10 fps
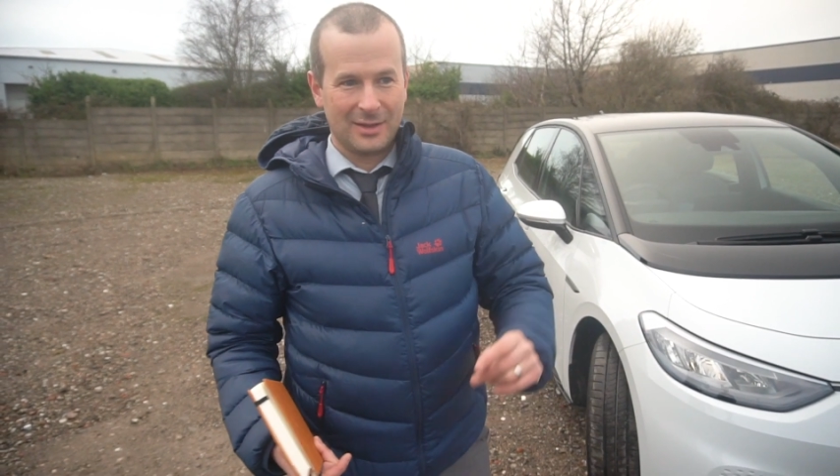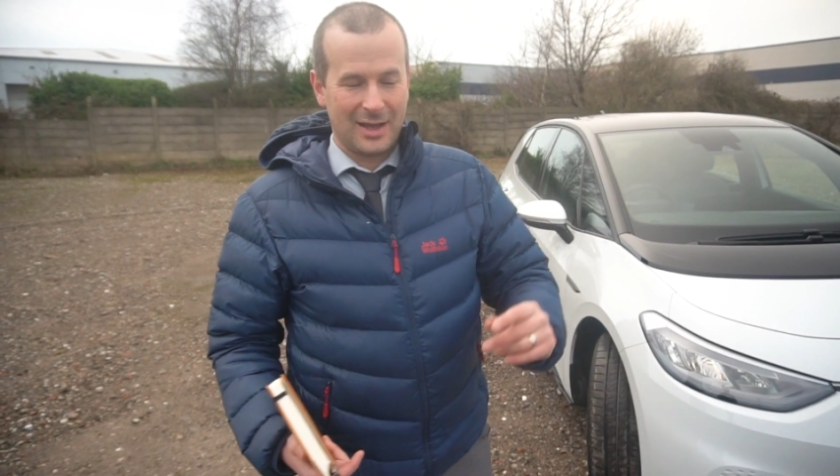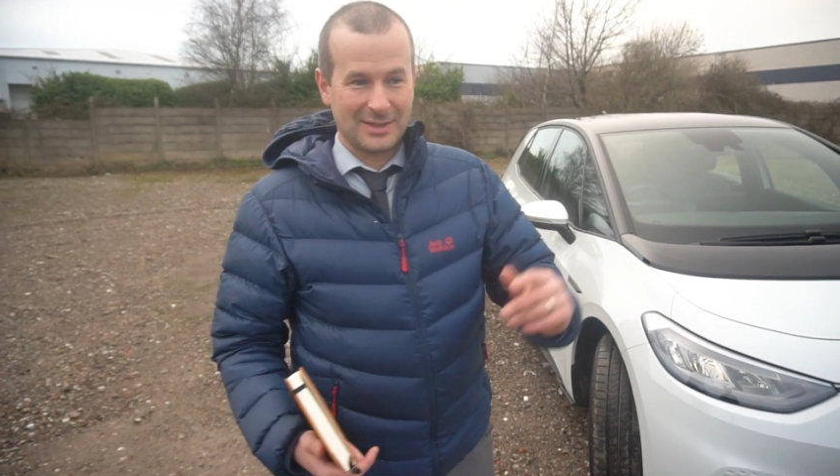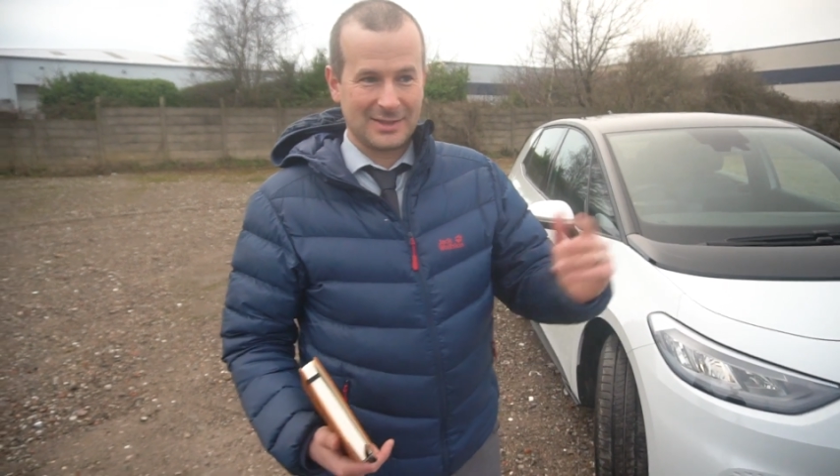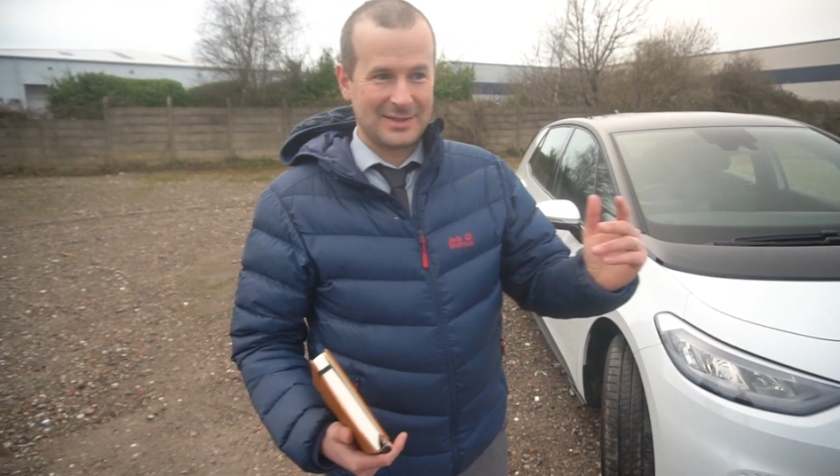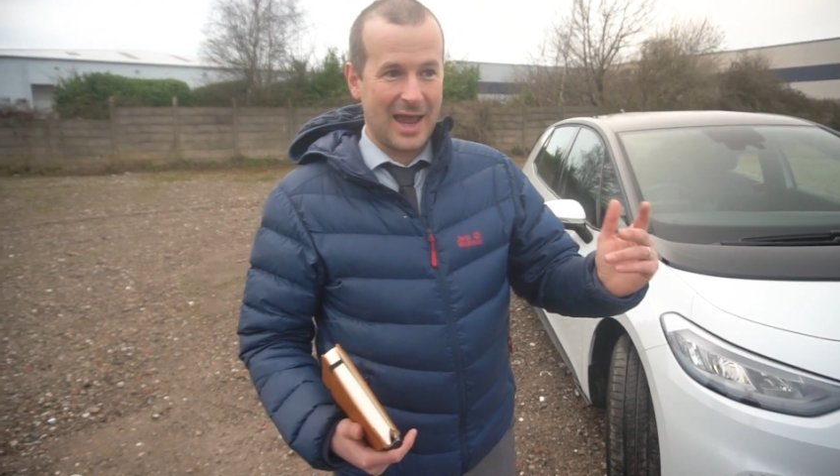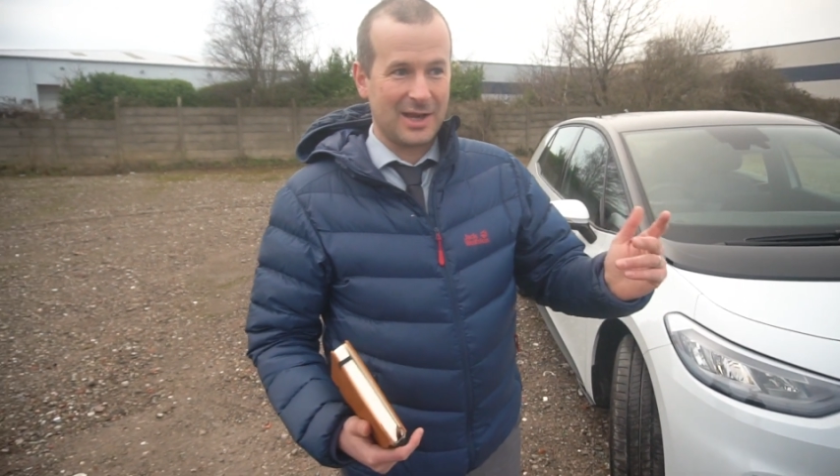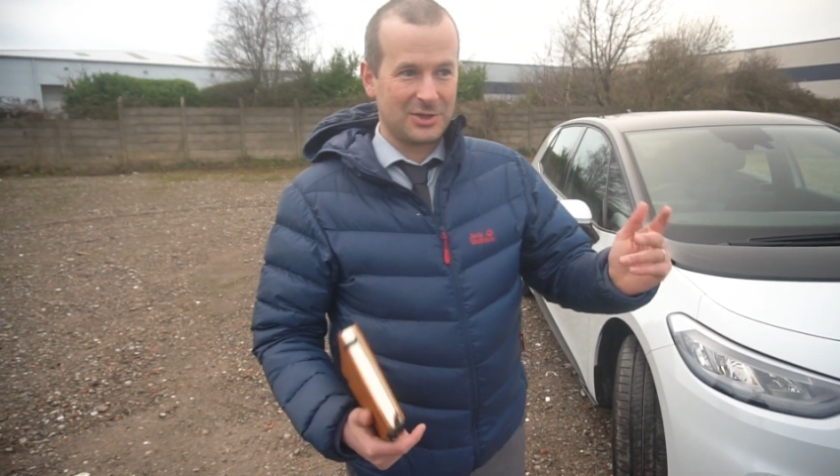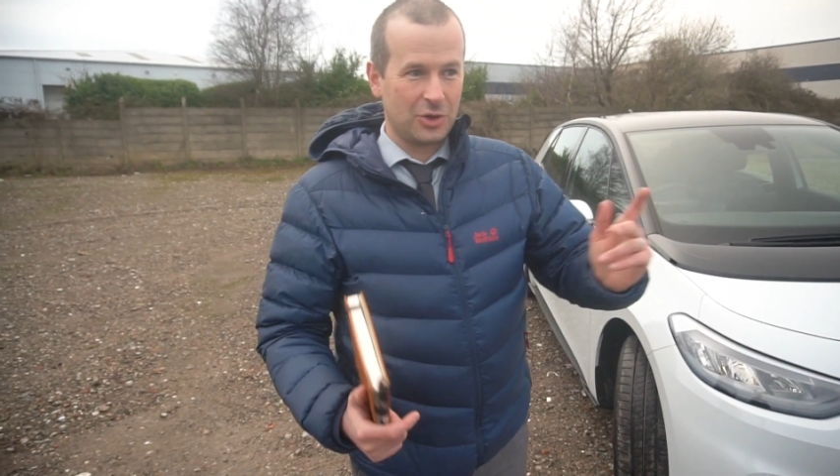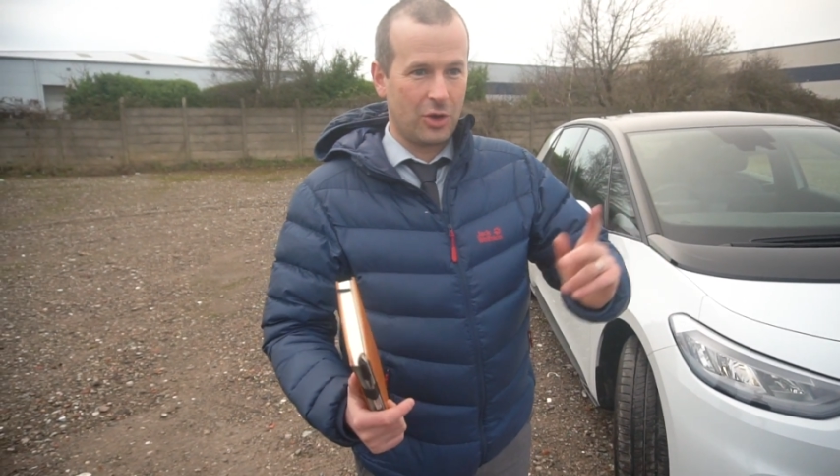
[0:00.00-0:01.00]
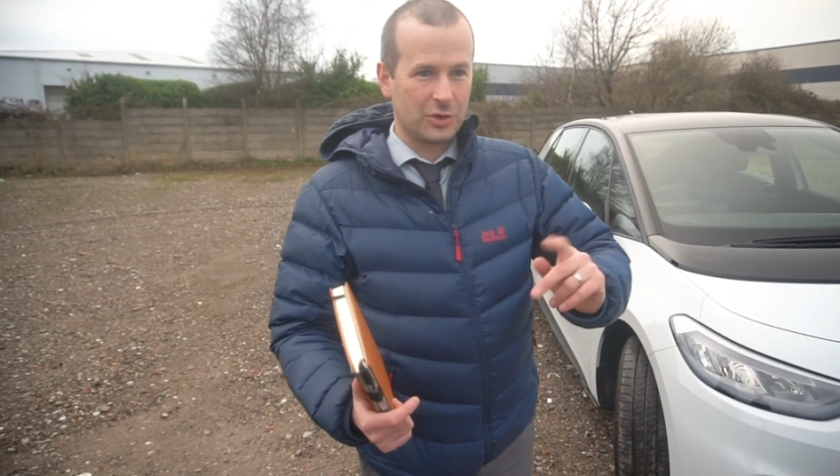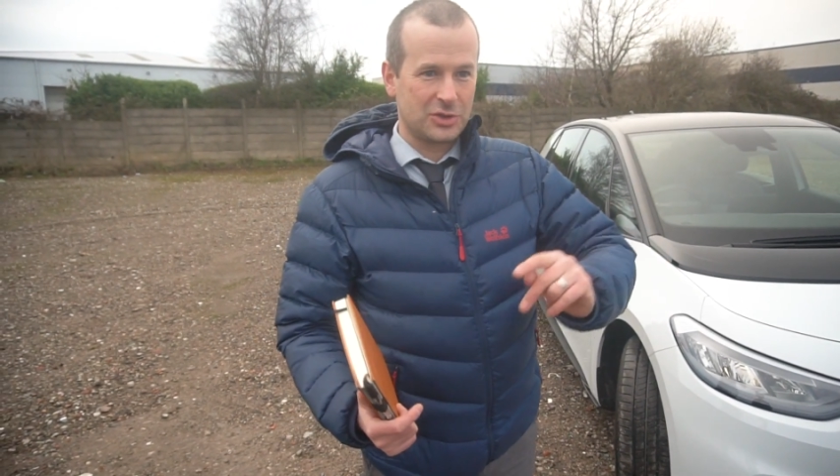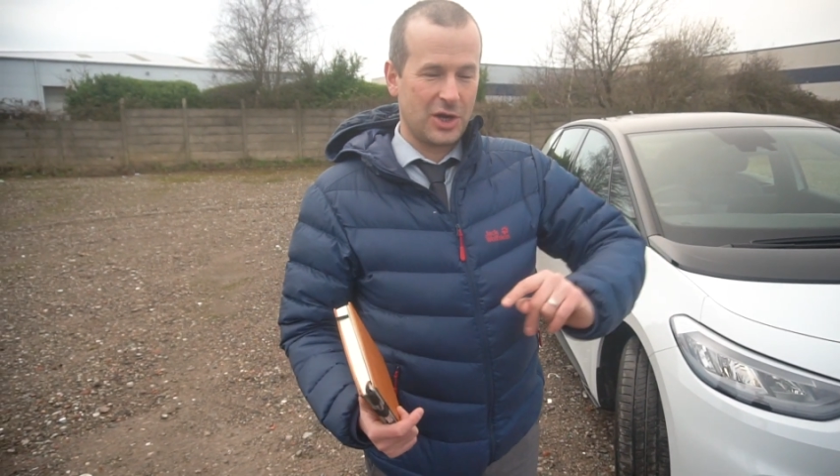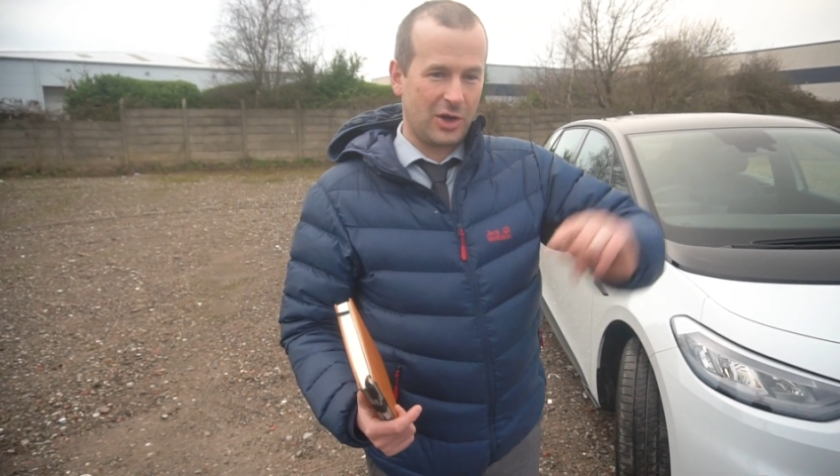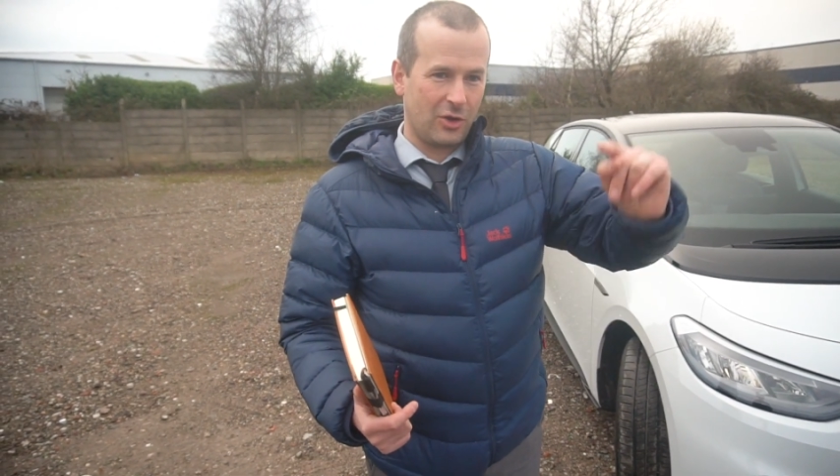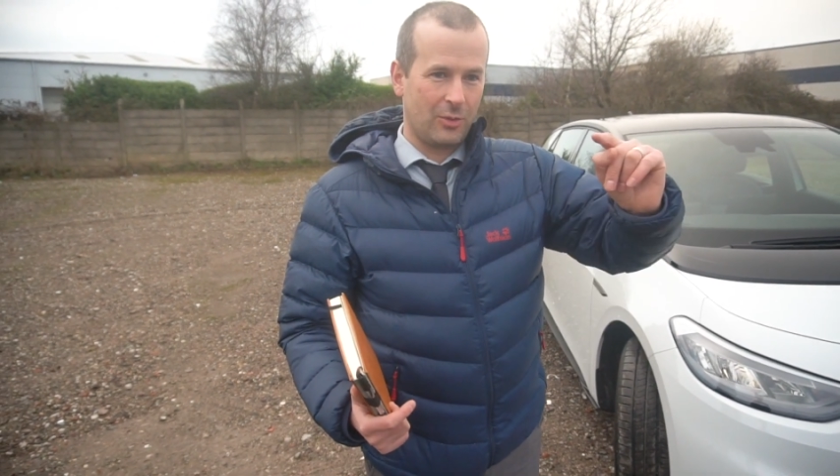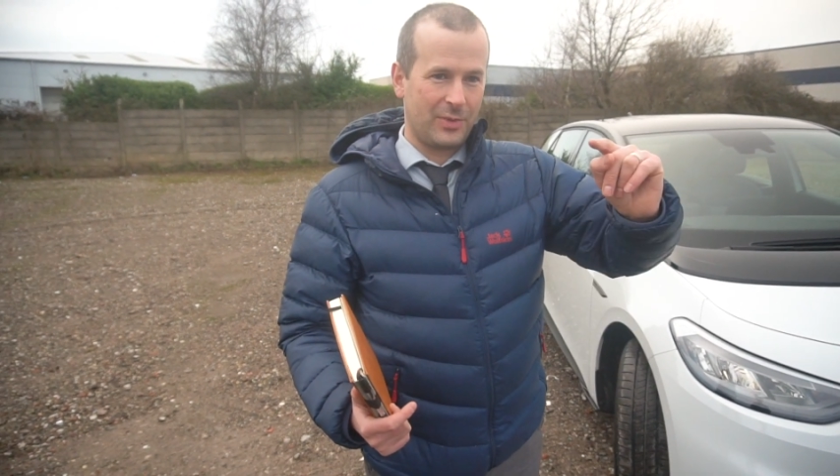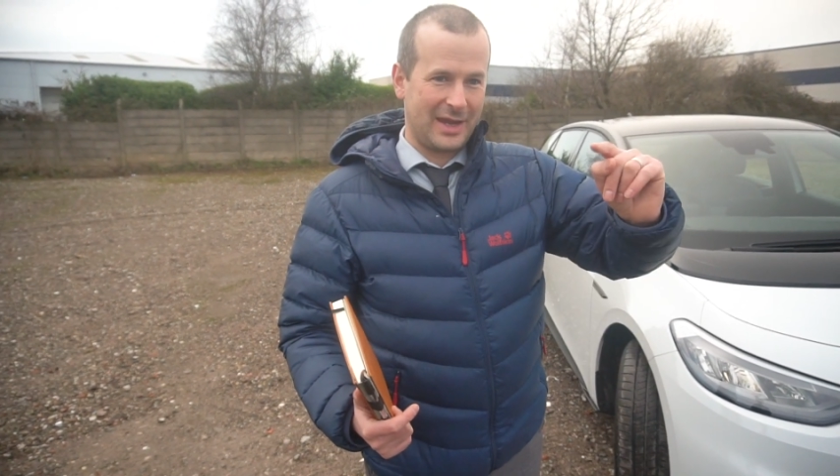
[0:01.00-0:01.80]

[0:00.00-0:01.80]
as I said, as you're turning up